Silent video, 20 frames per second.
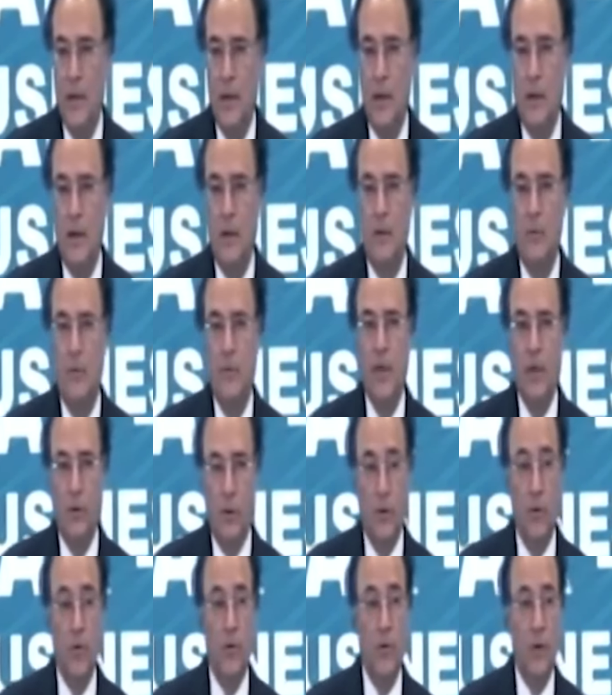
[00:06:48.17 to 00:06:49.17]
We
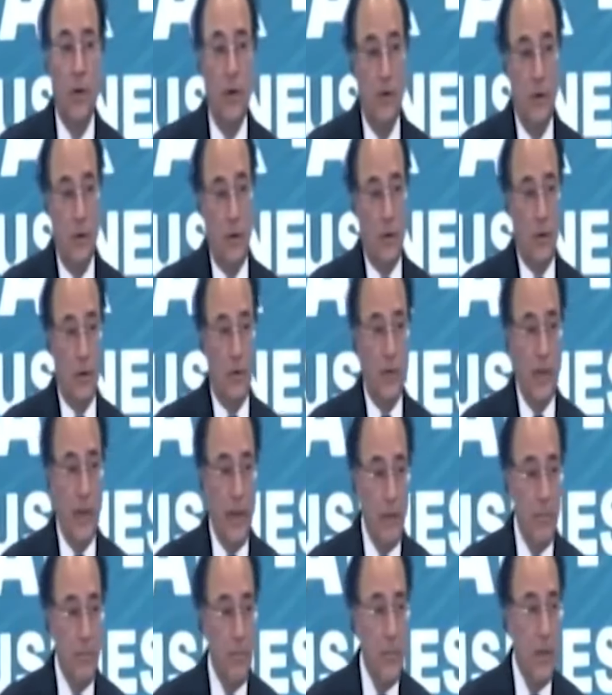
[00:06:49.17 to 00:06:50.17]
owe a lot to
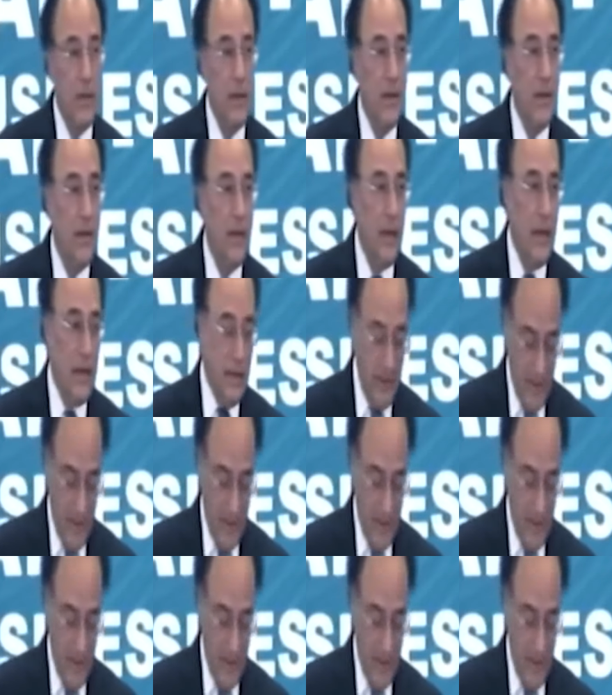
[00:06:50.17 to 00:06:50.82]
him and the